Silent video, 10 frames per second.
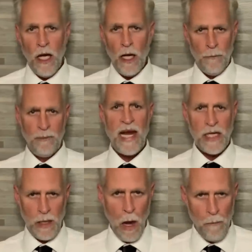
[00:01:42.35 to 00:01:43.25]
a
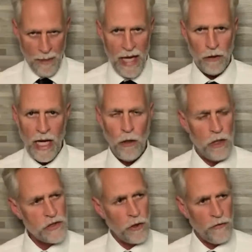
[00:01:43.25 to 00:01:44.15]
bank, a
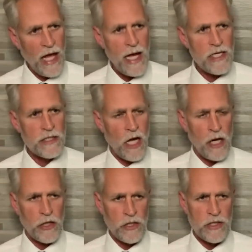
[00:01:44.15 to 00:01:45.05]
bailout. So that is not
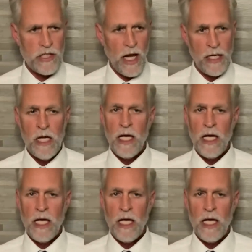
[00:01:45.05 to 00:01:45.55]
a good sign.